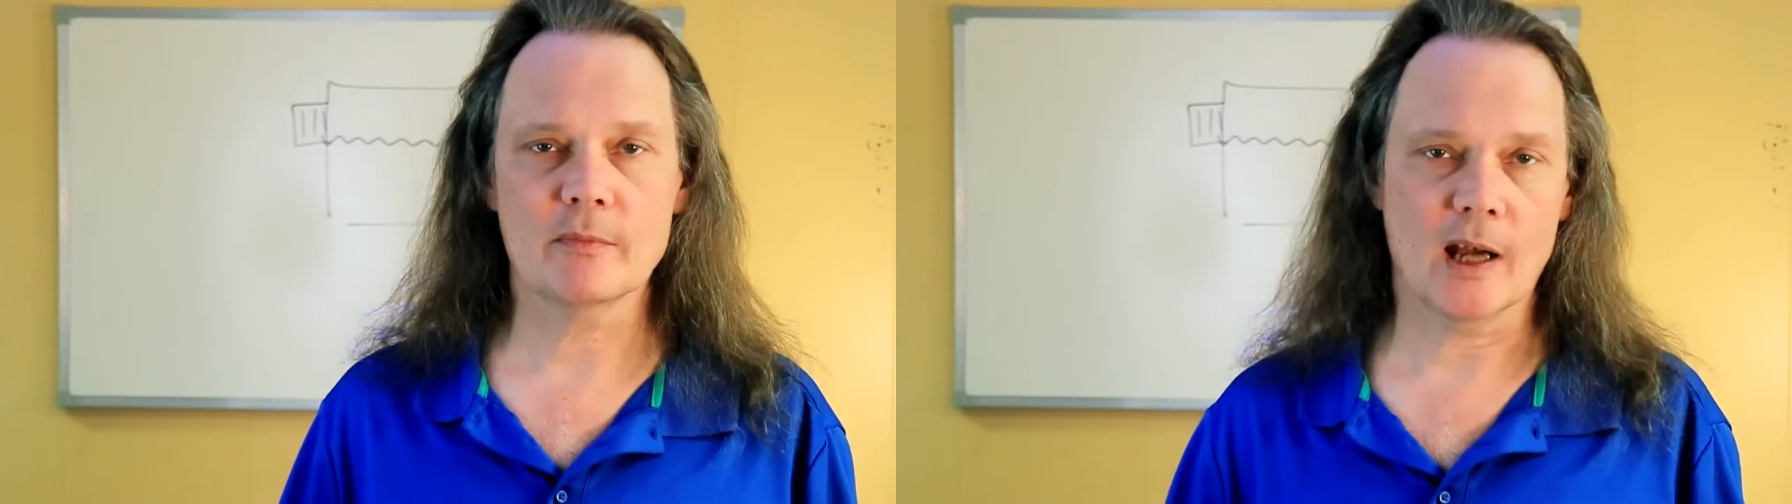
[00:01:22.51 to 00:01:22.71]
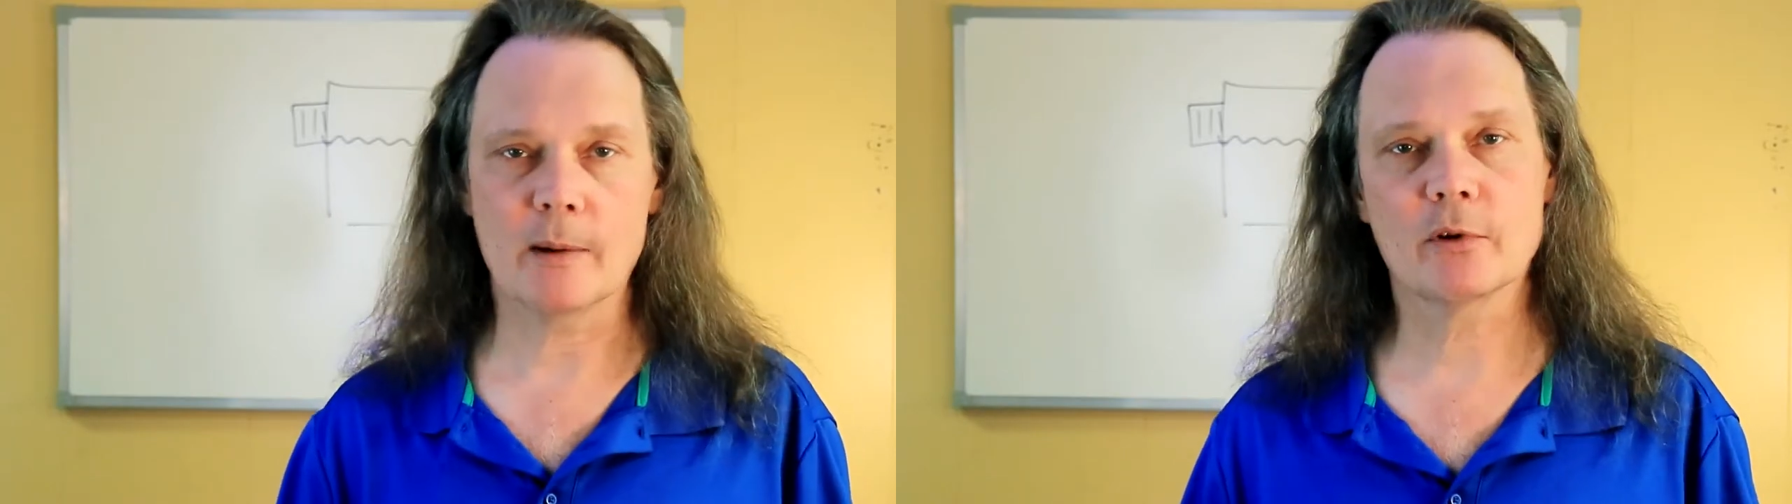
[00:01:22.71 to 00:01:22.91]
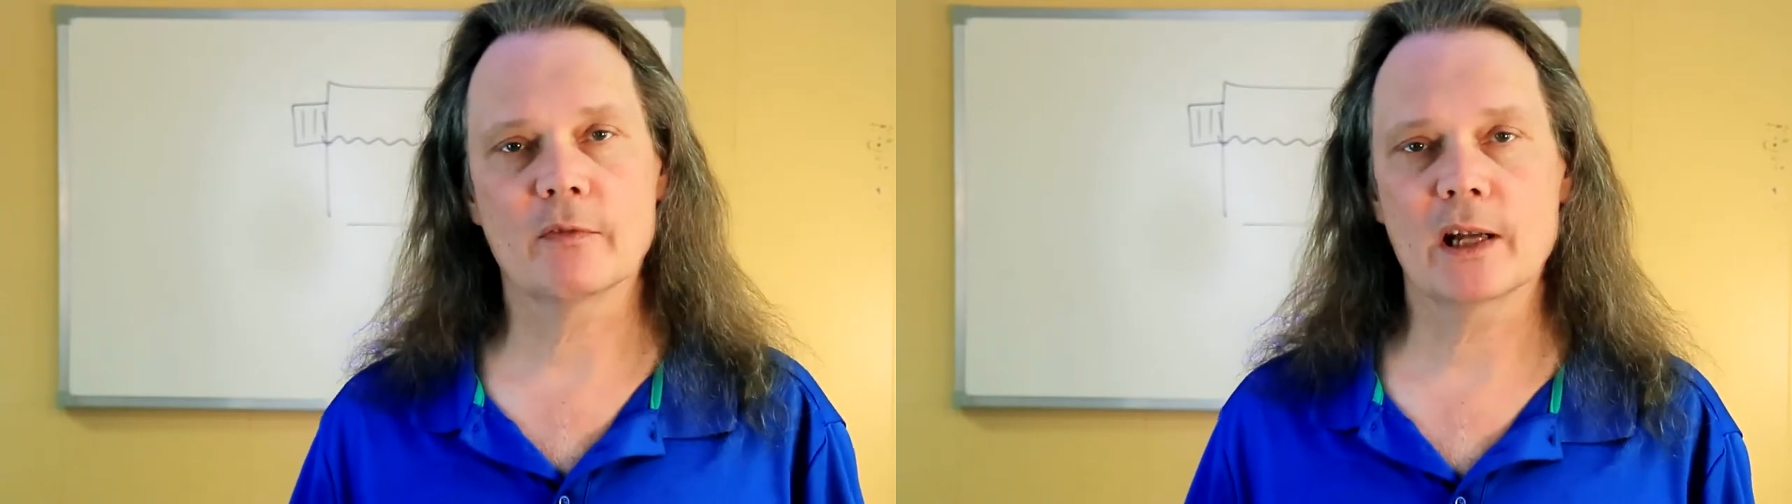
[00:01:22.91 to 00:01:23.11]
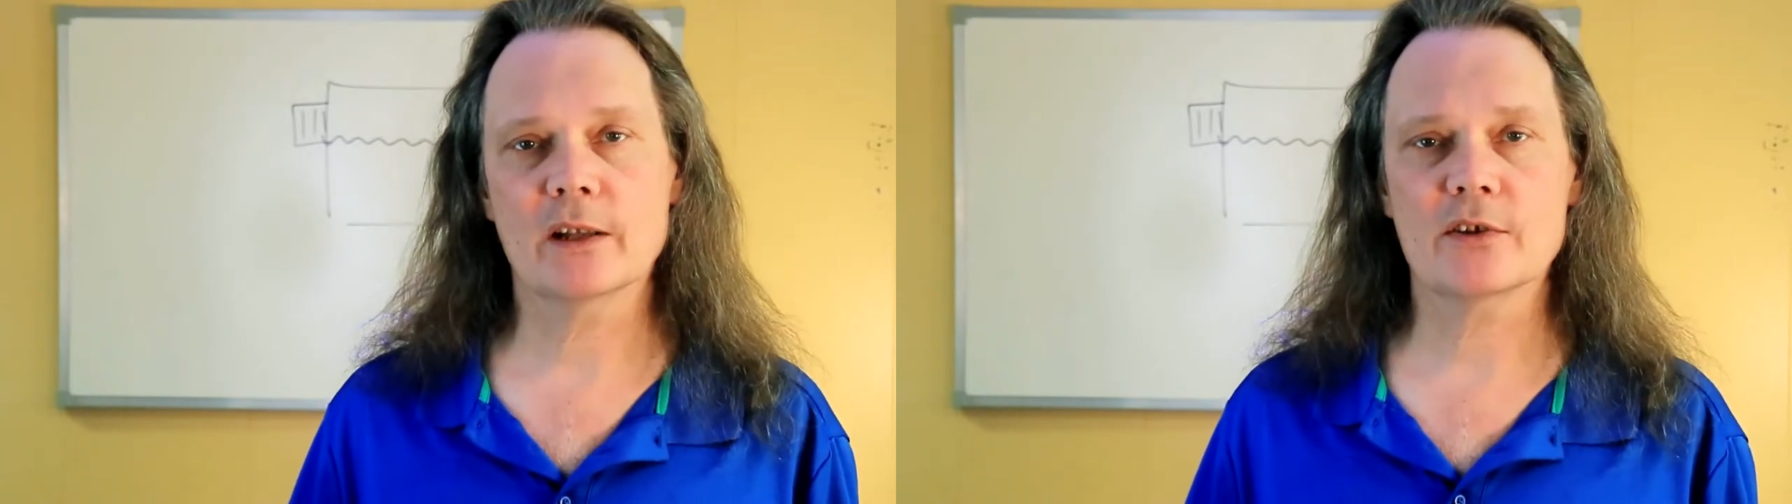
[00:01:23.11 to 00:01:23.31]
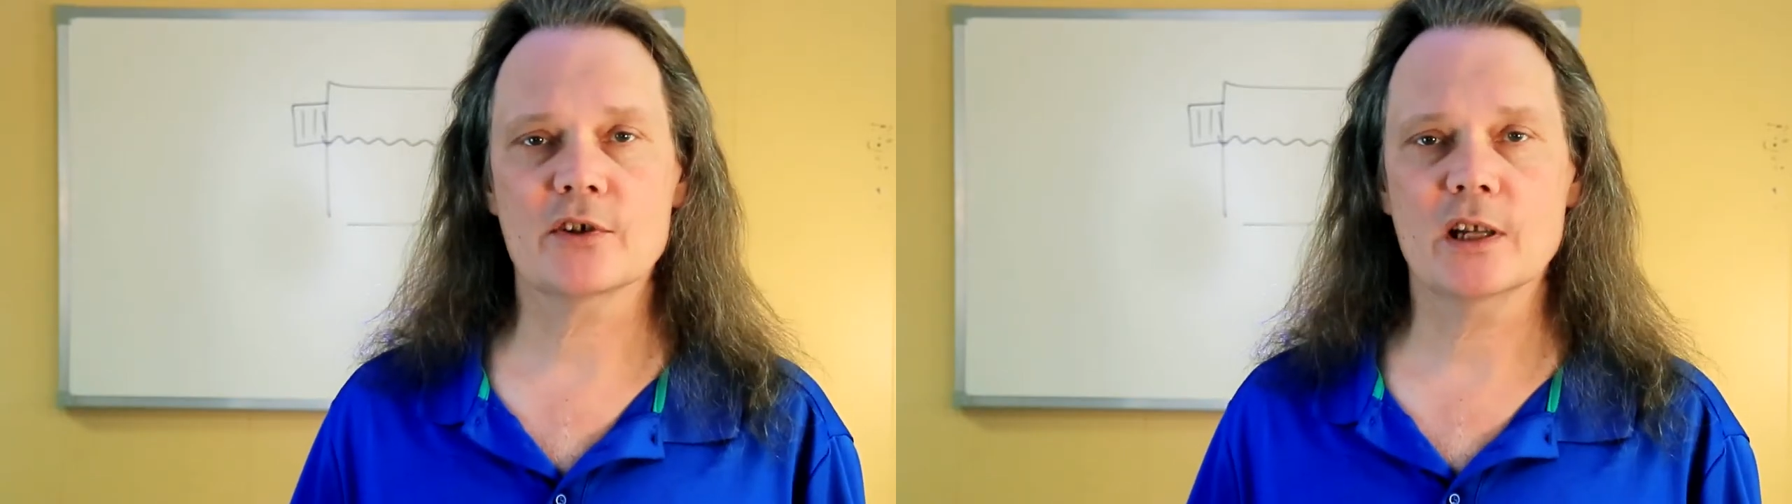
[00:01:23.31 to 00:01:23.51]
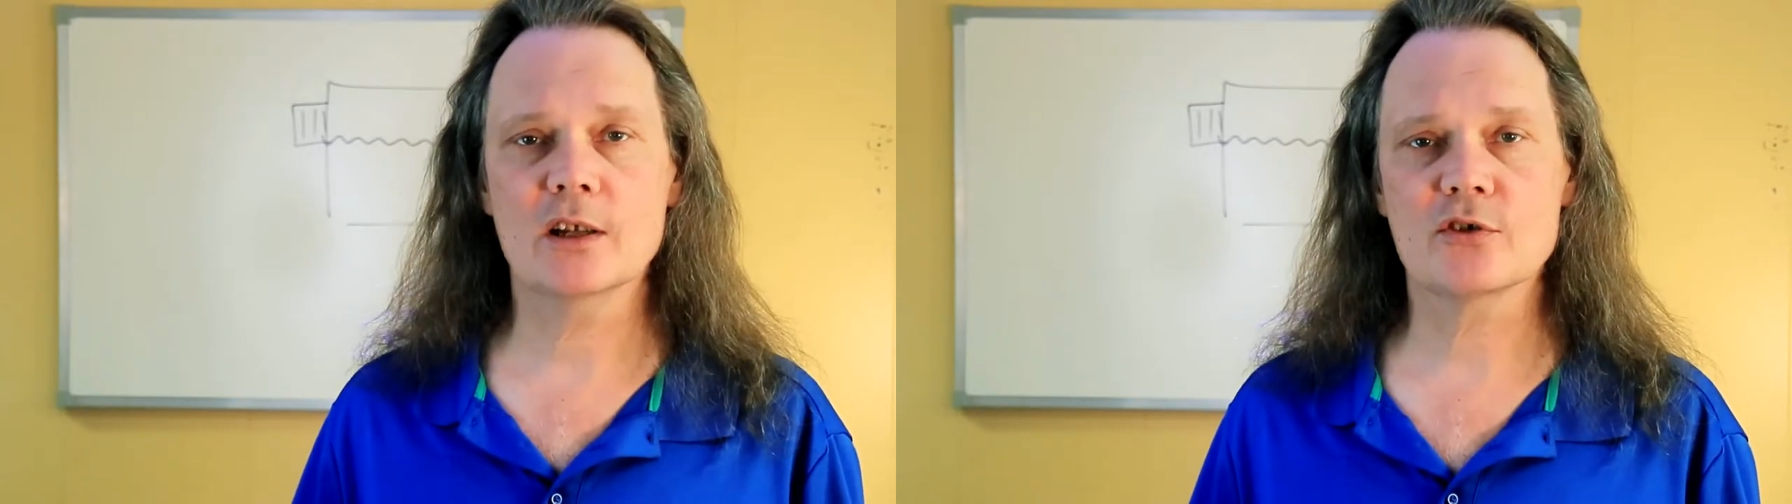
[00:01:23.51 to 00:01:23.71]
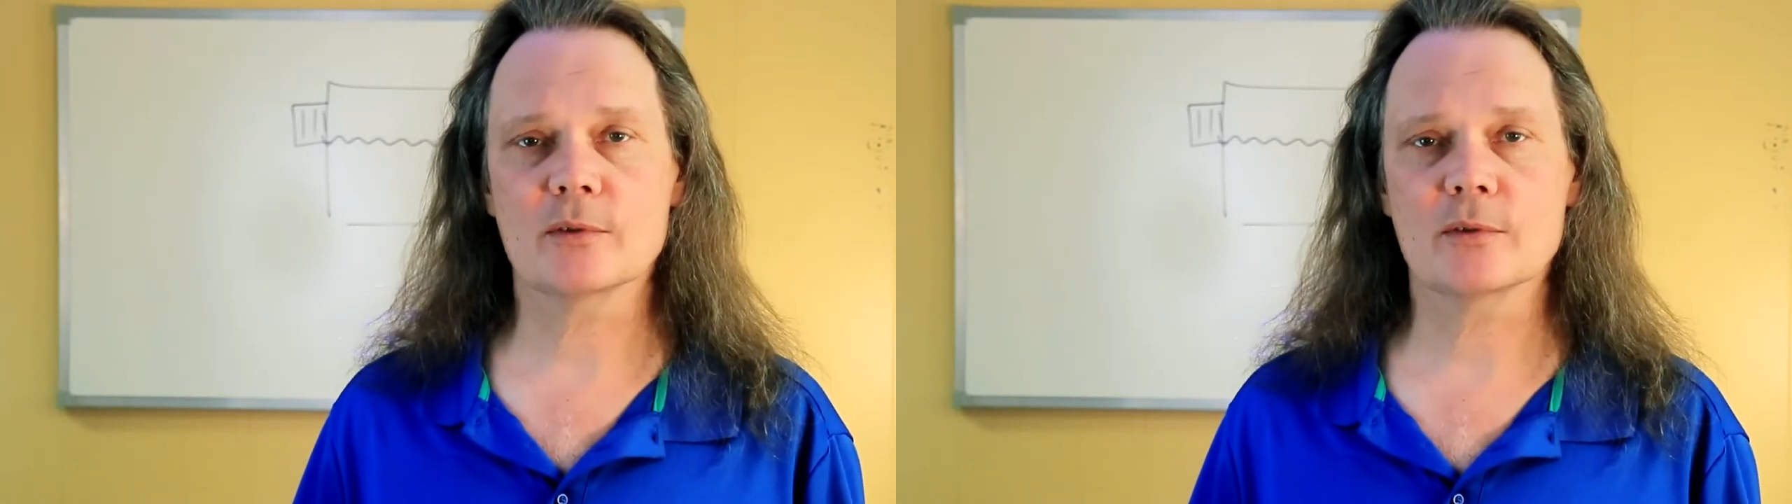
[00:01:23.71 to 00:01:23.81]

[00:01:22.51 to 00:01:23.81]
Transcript: I'm providing the stage,